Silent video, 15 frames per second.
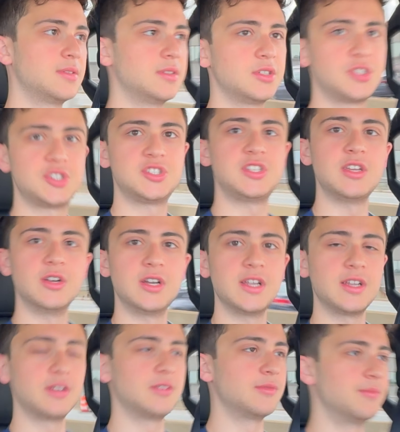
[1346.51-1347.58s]

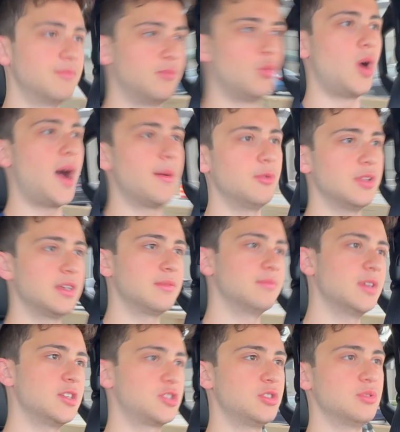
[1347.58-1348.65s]
steering wobbling
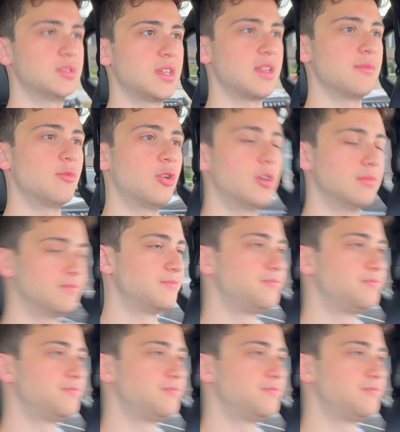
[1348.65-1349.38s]
issues anymore.